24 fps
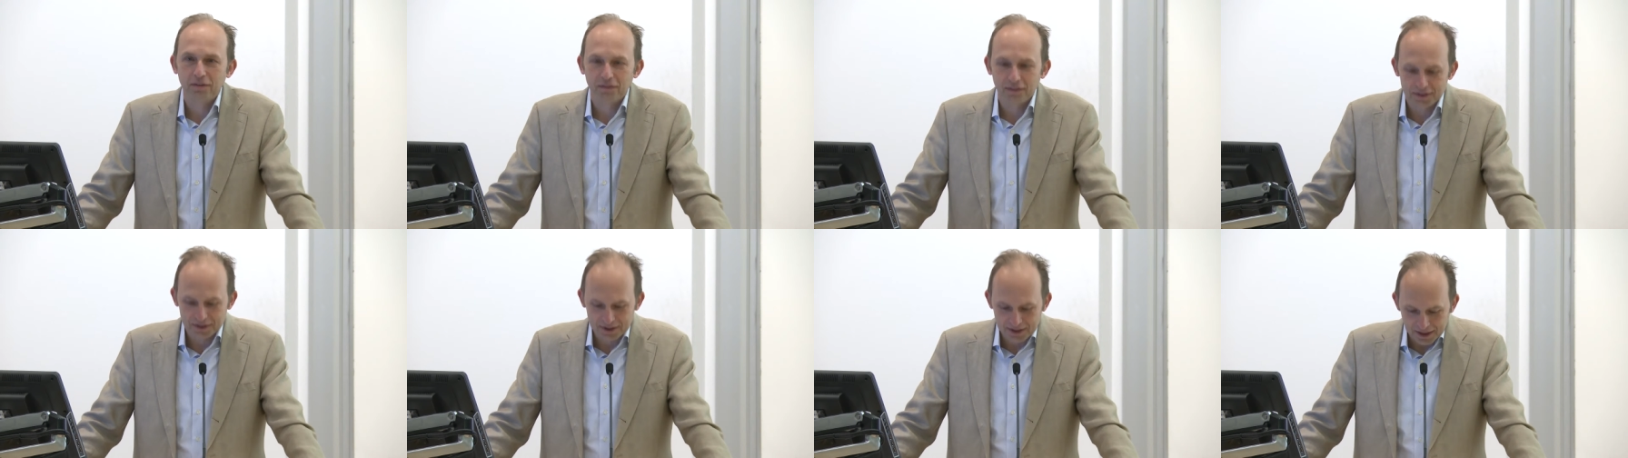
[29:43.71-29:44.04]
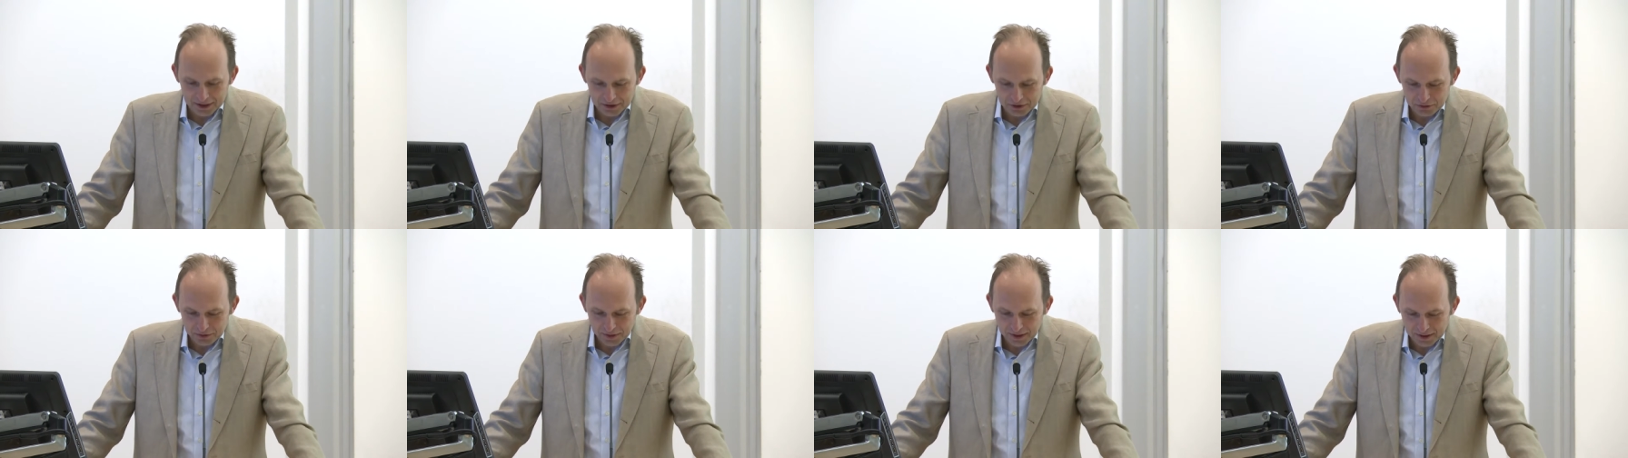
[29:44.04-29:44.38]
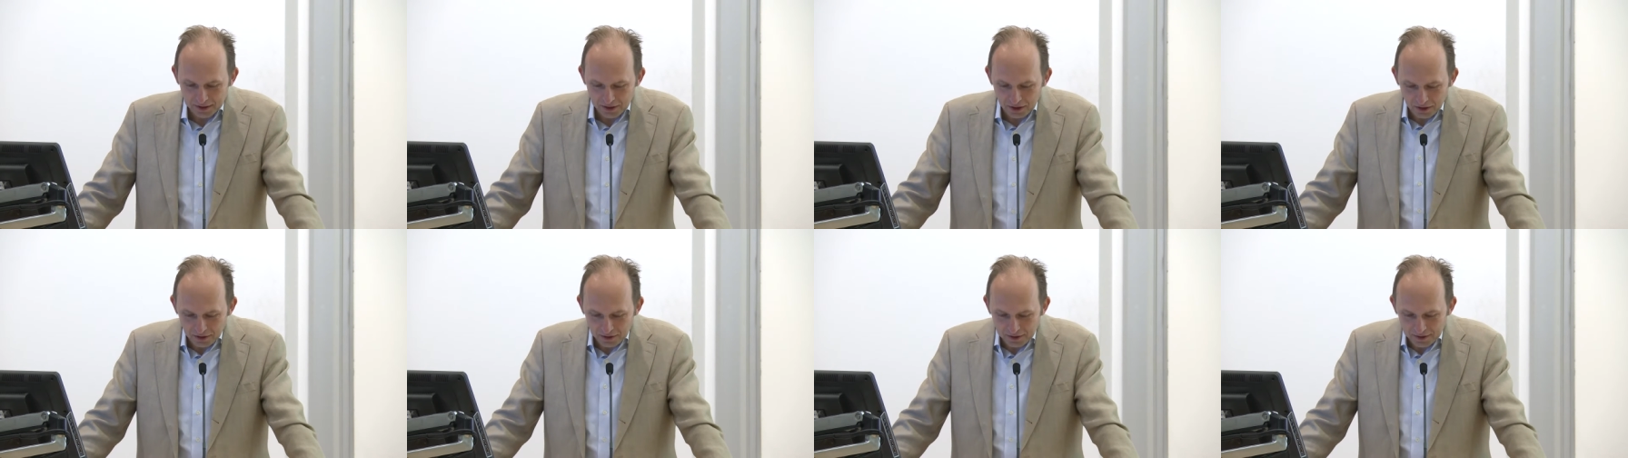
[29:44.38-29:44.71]
of the century
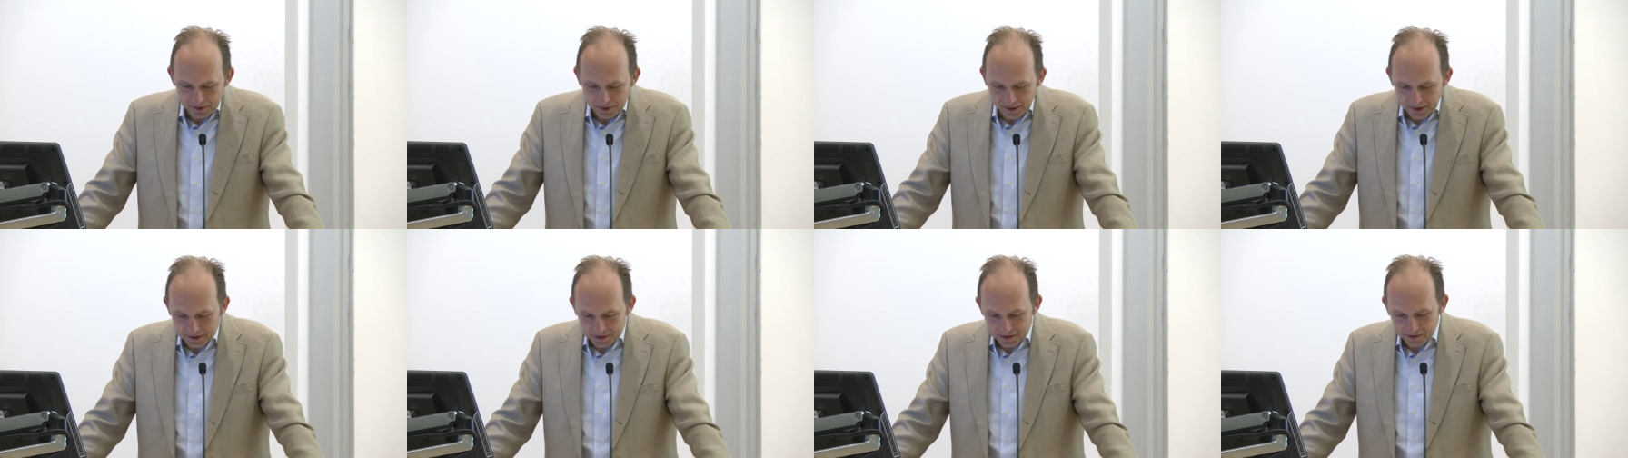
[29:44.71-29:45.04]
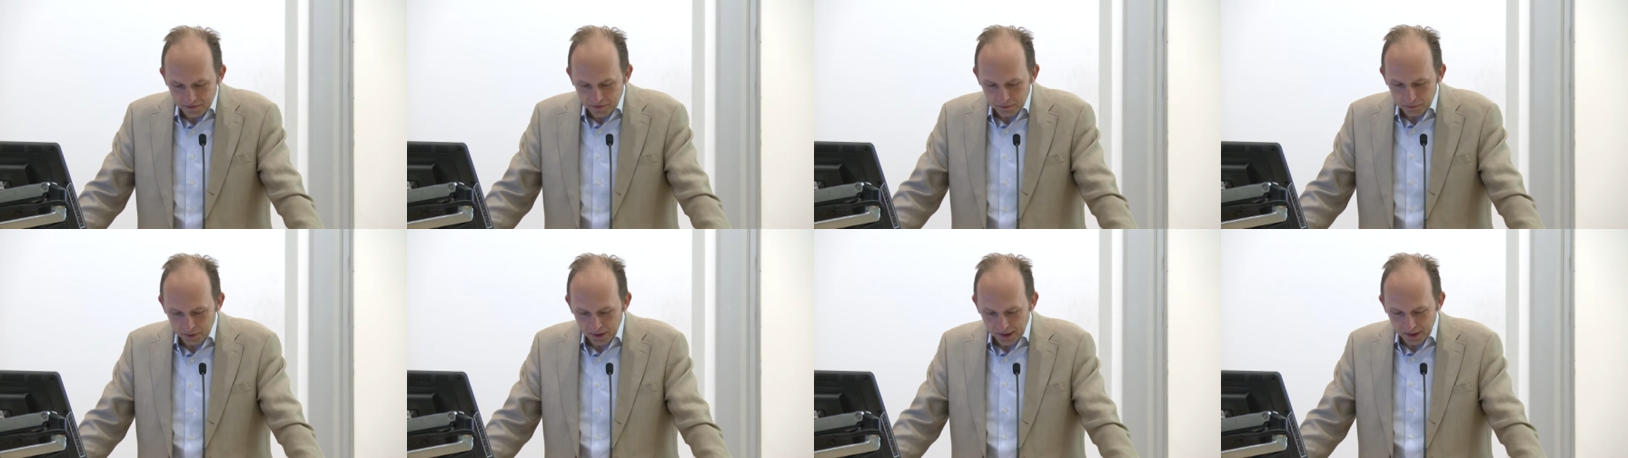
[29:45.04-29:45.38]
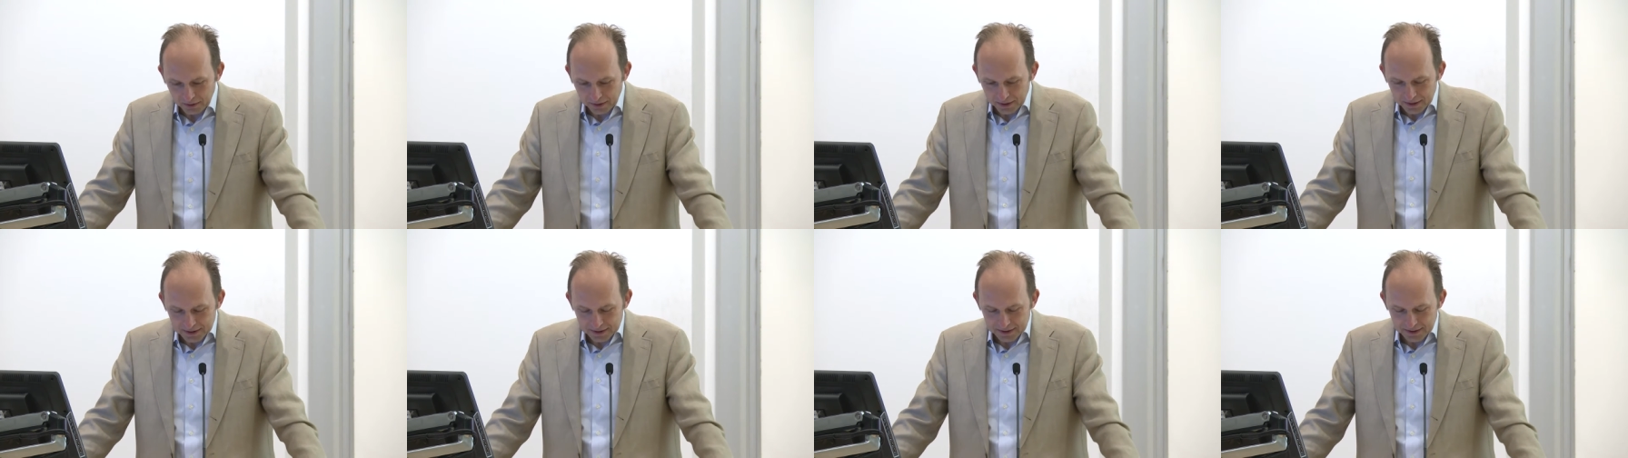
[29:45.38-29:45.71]
called the Dance of the
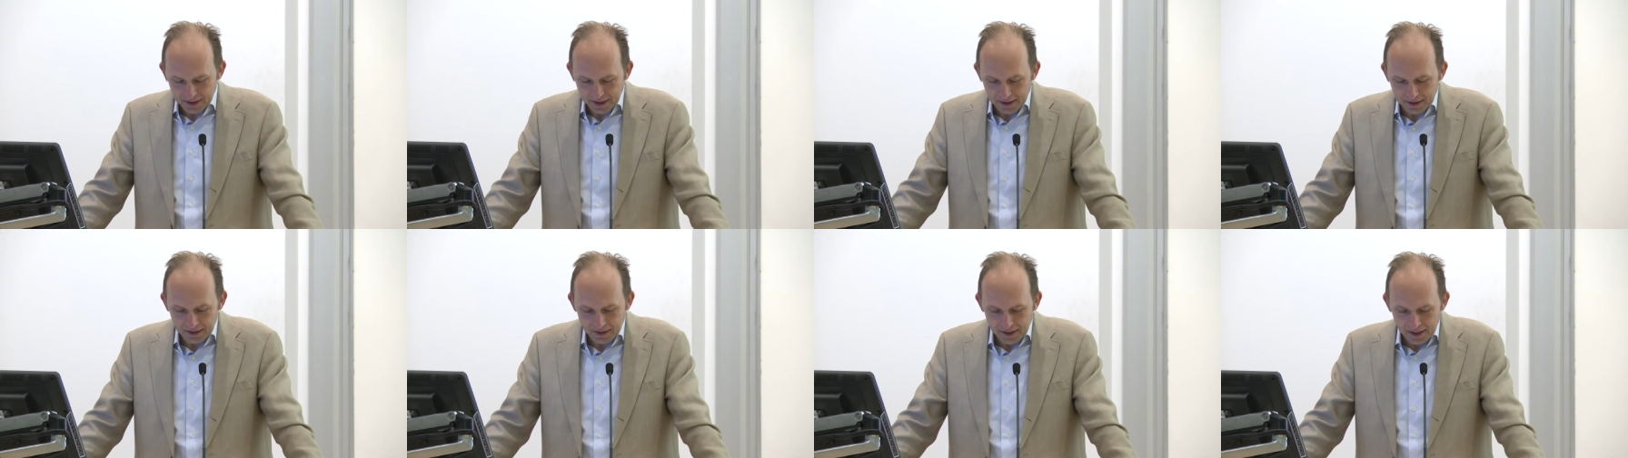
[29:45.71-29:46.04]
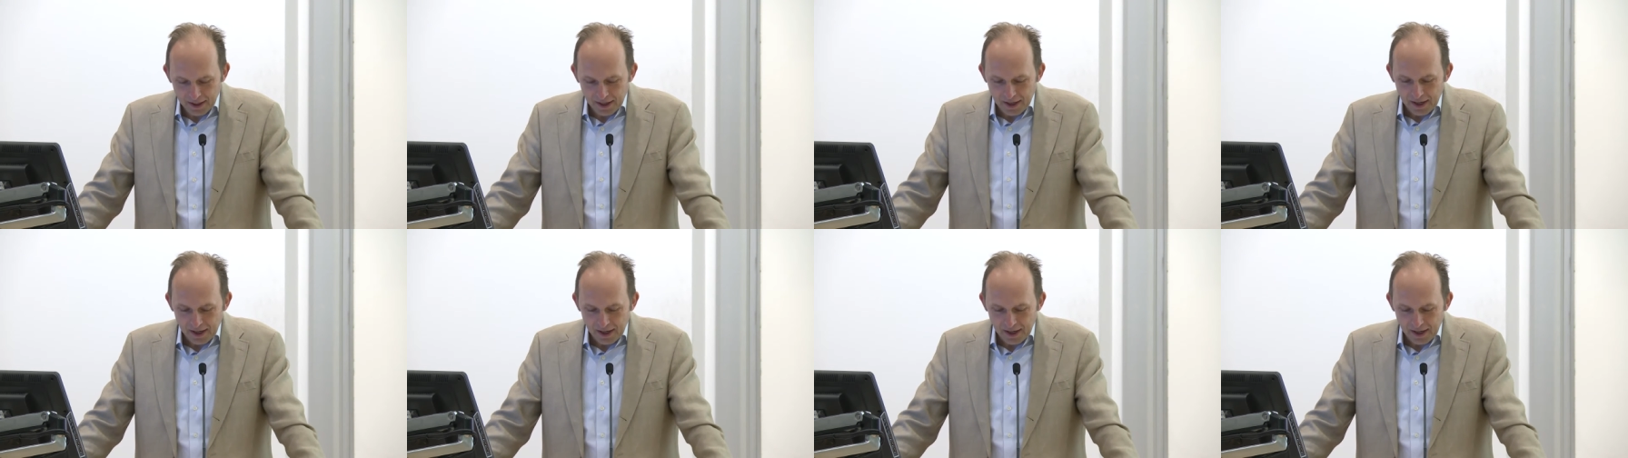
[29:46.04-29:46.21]
Brownies. And